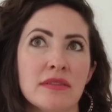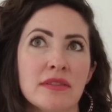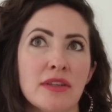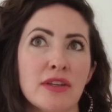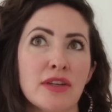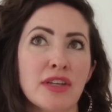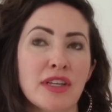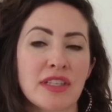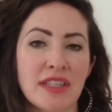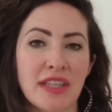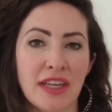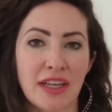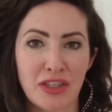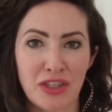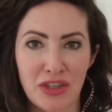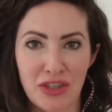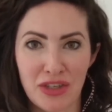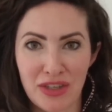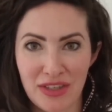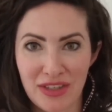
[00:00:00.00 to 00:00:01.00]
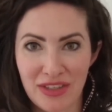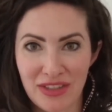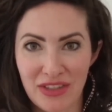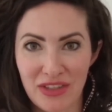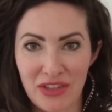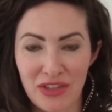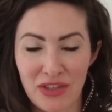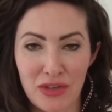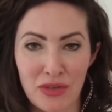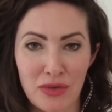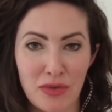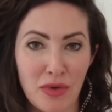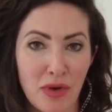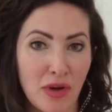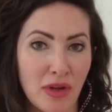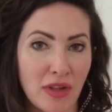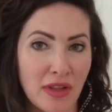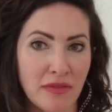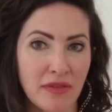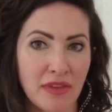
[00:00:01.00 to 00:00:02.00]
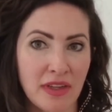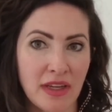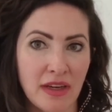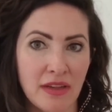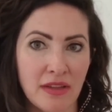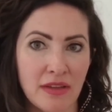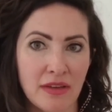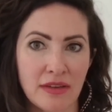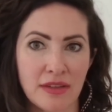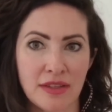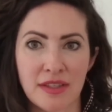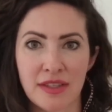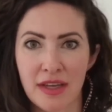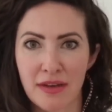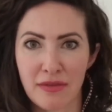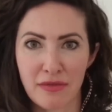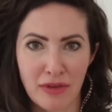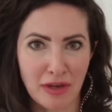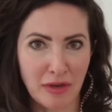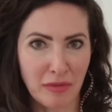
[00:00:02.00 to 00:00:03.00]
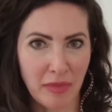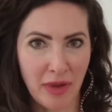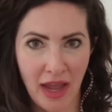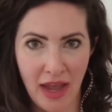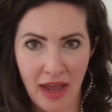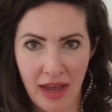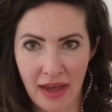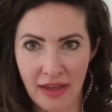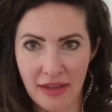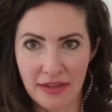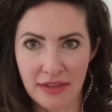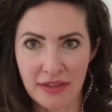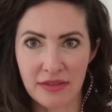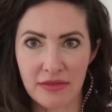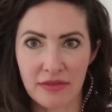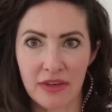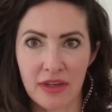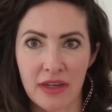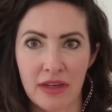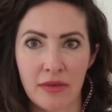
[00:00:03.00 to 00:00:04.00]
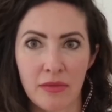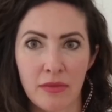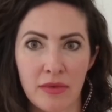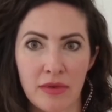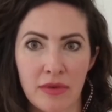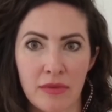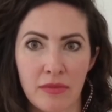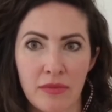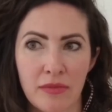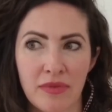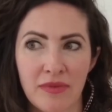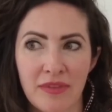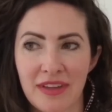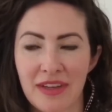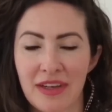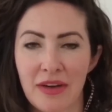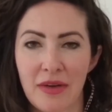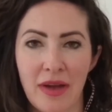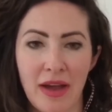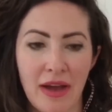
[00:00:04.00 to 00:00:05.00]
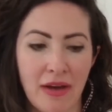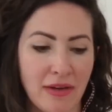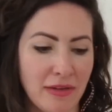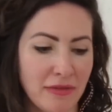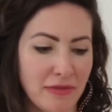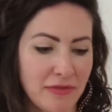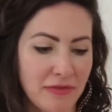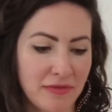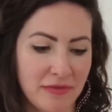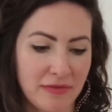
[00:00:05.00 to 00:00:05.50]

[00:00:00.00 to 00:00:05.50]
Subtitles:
architecture to all of the other sovereign paths, right? Out of